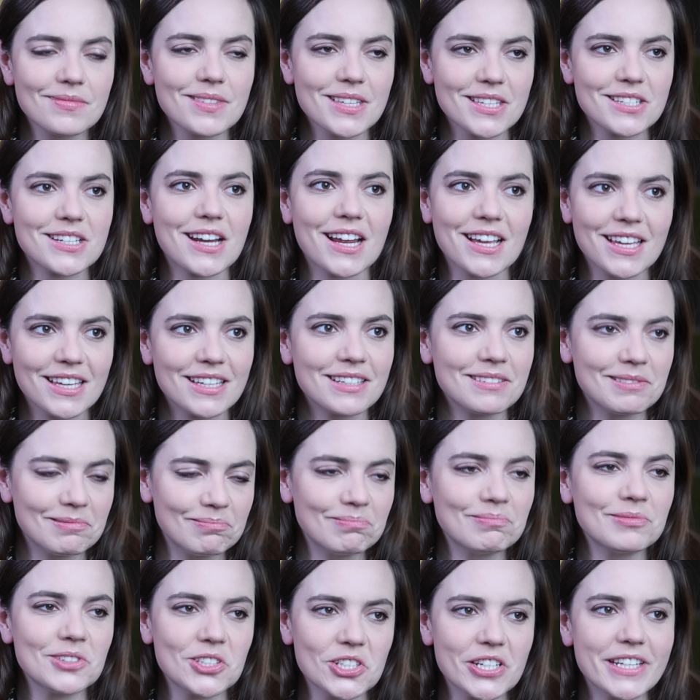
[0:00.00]
This jacket,
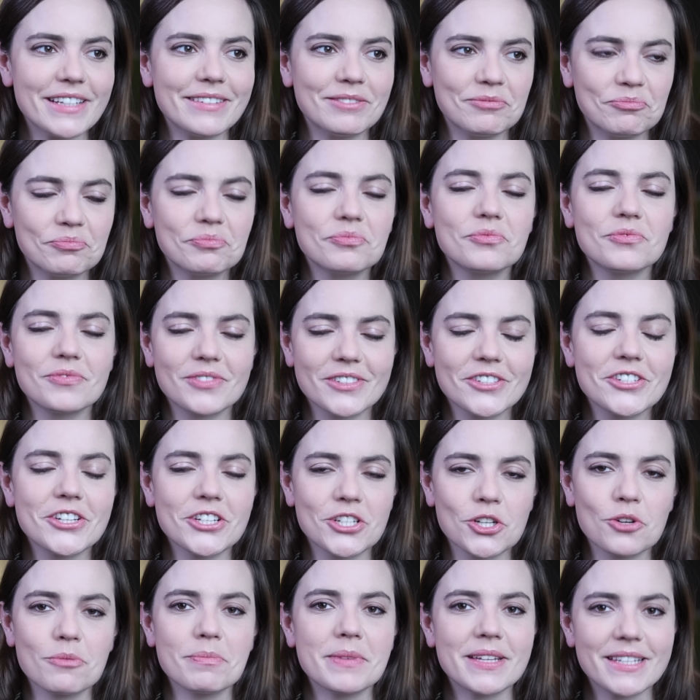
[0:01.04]
she
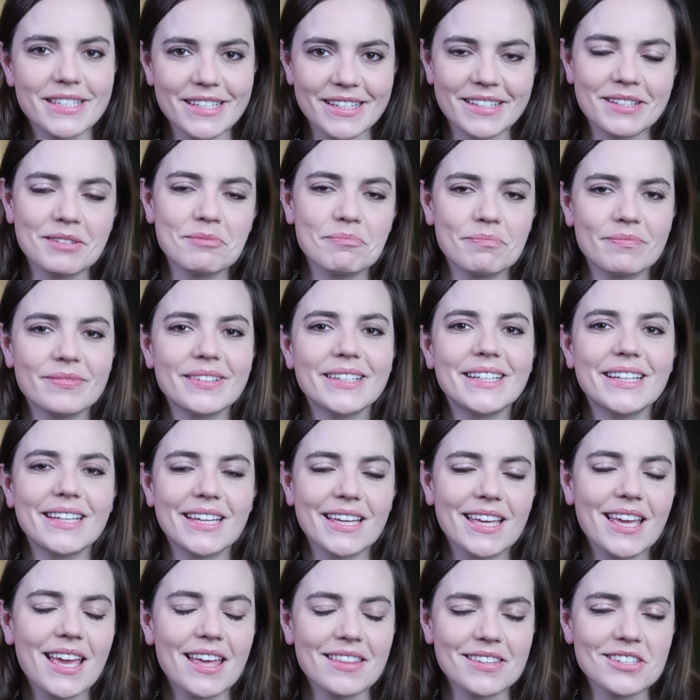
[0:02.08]
told me to
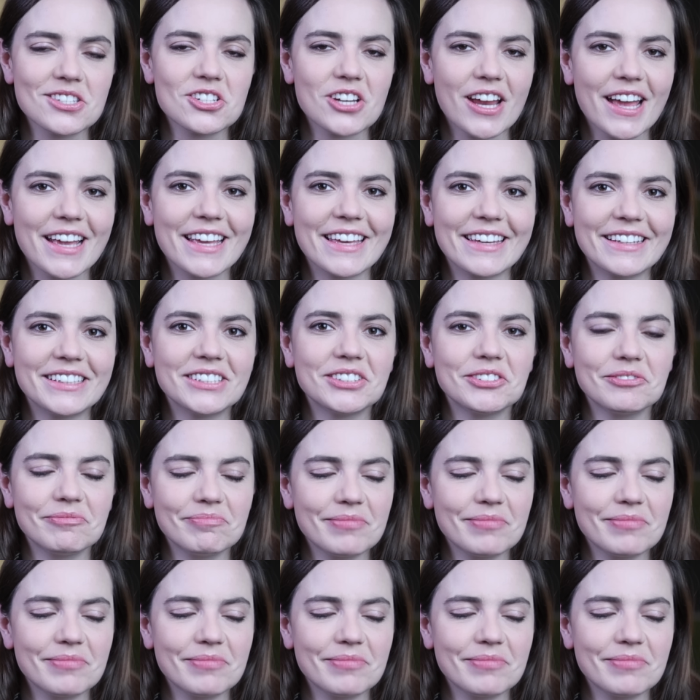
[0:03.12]
get this jacket.